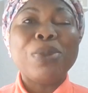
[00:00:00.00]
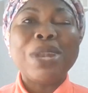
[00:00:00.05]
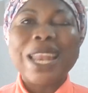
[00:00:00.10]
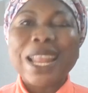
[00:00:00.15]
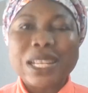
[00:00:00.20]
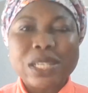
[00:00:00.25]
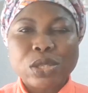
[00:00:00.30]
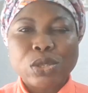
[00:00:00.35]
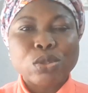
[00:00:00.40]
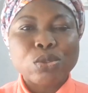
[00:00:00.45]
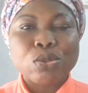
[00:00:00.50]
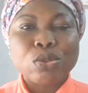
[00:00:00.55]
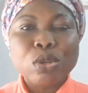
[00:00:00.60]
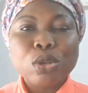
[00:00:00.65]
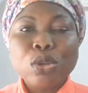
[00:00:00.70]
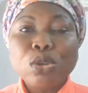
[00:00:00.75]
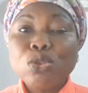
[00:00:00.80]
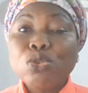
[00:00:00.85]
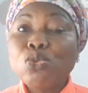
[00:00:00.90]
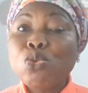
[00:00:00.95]
bless you,
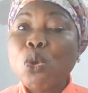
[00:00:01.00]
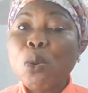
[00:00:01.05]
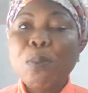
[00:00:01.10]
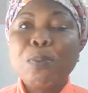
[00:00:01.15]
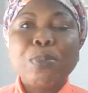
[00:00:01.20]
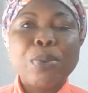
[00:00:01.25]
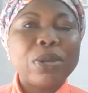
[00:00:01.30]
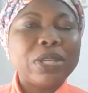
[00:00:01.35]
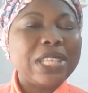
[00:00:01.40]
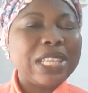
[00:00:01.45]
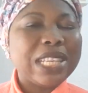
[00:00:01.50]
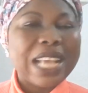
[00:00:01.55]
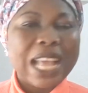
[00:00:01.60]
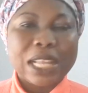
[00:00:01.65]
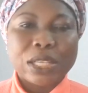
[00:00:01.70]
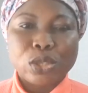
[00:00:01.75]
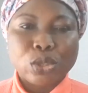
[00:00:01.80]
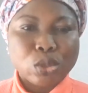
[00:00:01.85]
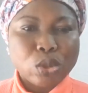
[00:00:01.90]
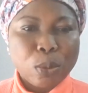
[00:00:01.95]
nobody
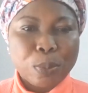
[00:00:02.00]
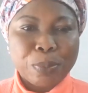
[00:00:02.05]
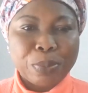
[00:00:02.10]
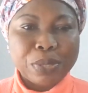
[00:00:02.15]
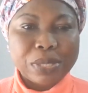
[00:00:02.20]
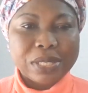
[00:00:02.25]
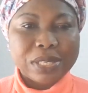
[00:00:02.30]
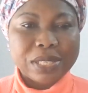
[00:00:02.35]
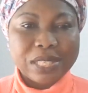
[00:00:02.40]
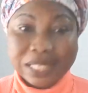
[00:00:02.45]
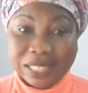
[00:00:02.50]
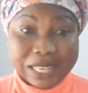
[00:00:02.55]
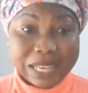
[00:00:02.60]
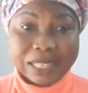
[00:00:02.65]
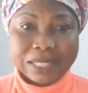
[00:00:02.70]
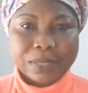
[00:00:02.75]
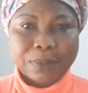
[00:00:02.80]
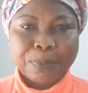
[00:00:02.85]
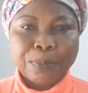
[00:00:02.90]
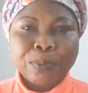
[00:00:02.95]
can stop it.
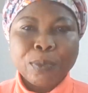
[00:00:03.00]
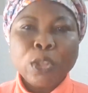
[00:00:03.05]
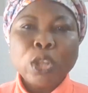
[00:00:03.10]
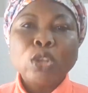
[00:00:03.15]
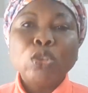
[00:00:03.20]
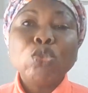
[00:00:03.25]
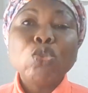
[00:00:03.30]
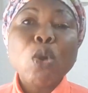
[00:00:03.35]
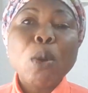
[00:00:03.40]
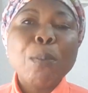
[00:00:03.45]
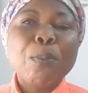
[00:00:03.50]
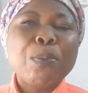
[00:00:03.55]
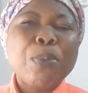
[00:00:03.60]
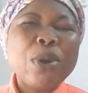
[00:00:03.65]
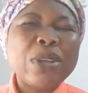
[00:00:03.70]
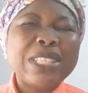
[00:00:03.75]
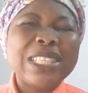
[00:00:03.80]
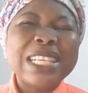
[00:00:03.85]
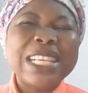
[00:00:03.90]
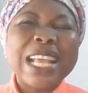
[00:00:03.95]
Yes,
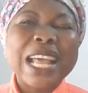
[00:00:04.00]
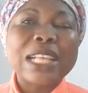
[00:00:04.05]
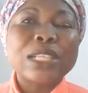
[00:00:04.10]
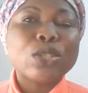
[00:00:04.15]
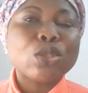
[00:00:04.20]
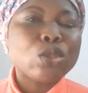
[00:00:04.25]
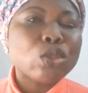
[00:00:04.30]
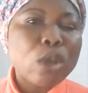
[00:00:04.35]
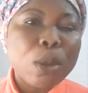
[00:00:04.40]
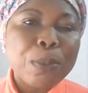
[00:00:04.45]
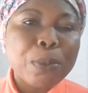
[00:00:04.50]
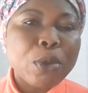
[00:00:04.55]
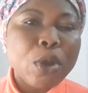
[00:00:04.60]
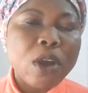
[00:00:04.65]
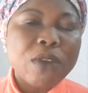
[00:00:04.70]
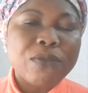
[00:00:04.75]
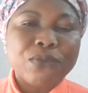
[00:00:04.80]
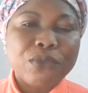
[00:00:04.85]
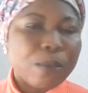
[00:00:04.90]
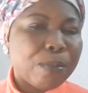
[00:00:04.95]
nobody can stop
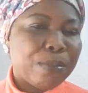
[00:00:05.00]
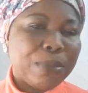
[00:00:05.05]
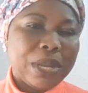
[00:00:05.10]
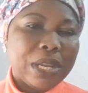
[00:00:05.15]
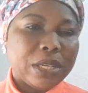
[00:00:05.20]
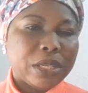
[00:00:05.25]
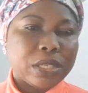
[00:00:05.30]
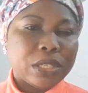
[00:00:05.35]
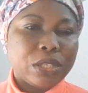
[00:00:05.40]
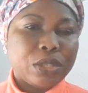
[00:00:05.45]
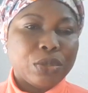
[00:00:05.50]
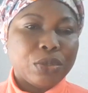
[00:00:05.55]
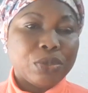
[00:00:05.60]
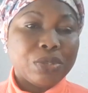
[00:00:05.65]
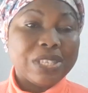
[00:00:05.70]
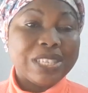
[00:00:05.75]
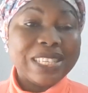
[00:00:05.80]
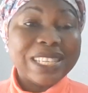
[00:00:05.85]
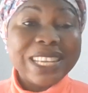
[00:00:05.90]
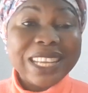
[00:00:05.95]
God from blessing you.
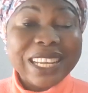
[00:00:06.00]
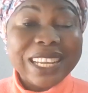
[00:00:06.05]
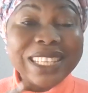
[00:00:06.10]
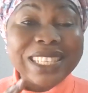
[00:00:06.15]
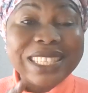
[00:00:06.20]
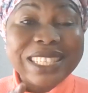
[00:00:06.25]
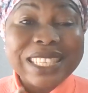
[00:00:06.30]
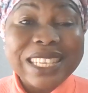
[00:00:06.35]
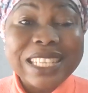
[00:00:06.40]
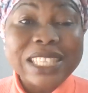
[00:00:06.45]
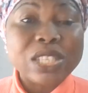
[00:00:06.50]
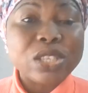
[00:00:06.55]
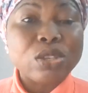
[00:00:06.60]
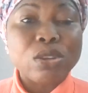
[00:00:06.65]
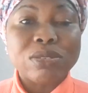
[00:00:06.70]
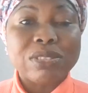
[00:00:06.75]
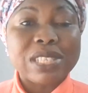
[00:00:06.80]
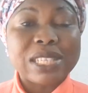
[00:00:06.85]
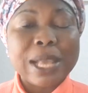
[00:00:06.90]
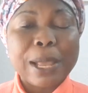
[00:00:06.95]
It is
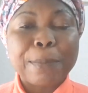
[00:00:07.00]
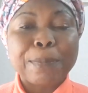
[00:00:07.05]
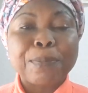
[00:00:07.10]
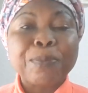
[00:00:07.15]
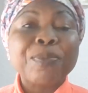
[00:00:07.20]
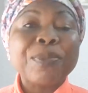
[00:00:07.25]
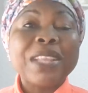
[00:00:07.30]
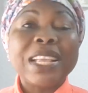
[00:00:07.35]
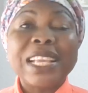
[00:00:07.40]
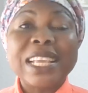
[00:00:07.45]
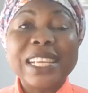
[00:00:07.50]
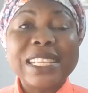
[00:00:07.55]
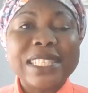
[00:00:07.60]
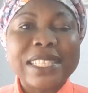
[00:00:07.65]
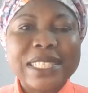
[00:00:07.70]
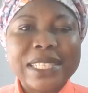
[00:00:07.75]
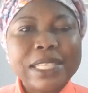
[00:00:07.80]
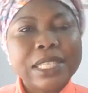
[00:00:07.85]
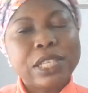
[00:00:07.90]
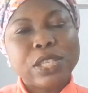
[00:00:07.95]
your time.
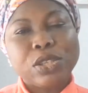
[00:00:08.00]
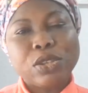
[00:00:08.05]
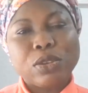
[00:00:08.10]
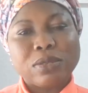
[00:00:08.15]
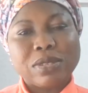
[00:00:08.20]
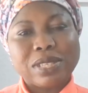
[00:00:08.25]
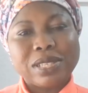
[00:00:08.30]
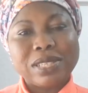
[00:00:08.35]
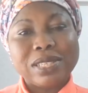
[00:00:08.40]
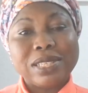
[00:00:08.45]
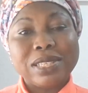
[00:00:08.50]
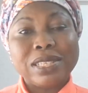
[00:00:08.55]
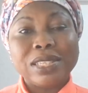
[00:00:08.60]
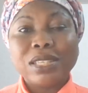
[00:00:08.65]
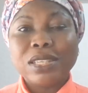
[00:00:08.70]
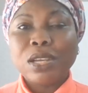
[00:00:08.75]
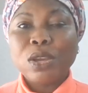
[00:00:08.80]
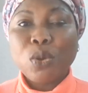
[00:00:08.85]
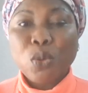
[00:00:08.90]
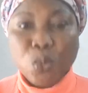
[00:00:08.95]
It is your season.
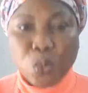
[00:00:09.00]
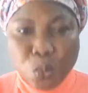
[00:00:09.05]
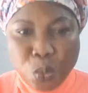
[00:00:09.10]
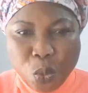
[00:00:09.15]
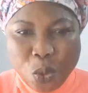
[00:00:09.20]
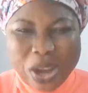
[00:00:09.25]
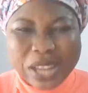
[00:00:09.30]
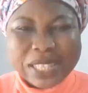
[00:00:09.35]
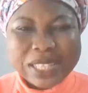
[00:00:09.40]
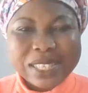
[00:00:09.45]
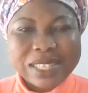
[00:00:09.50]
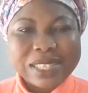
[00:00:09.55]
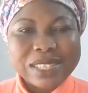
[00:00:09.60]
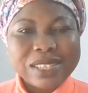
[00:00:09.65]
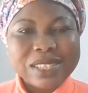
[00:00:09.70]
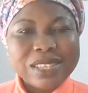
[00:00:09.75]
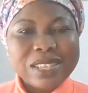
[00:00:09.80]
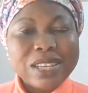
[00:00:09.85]
Wait,